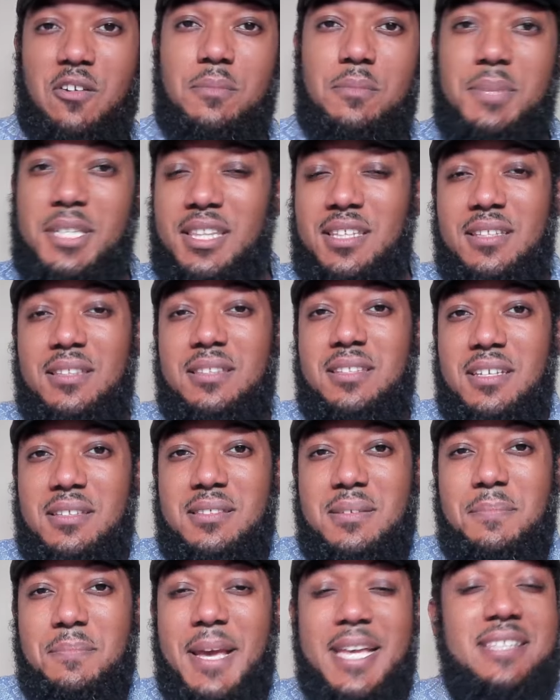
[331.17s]
But
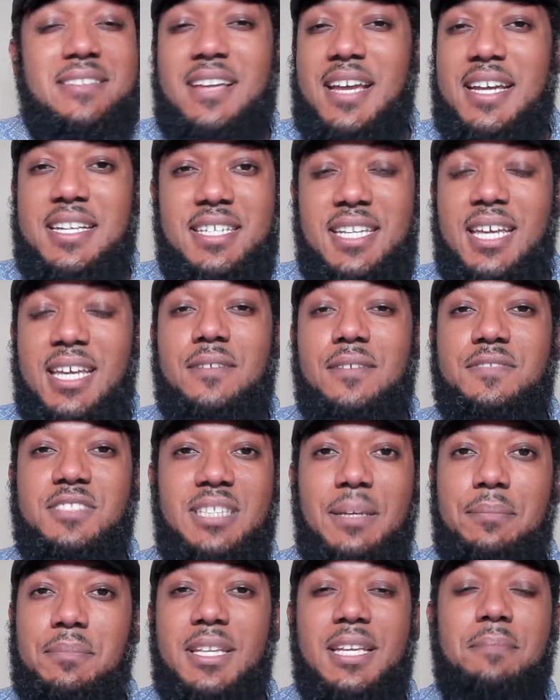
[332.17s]
the basic idea of
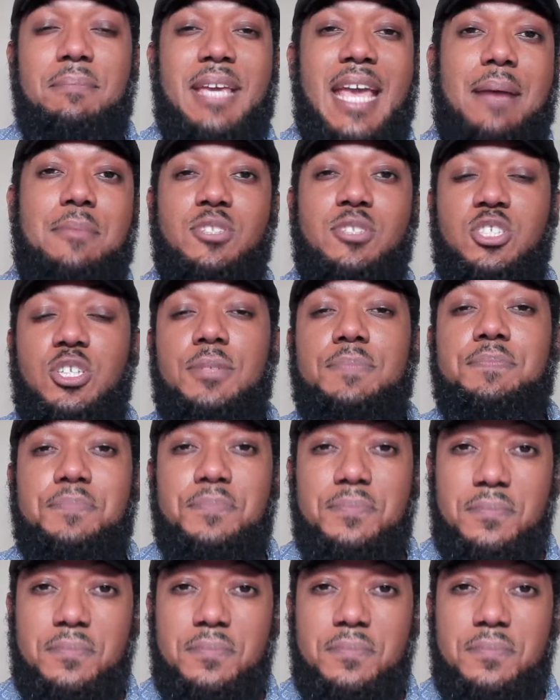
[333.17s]
something being able to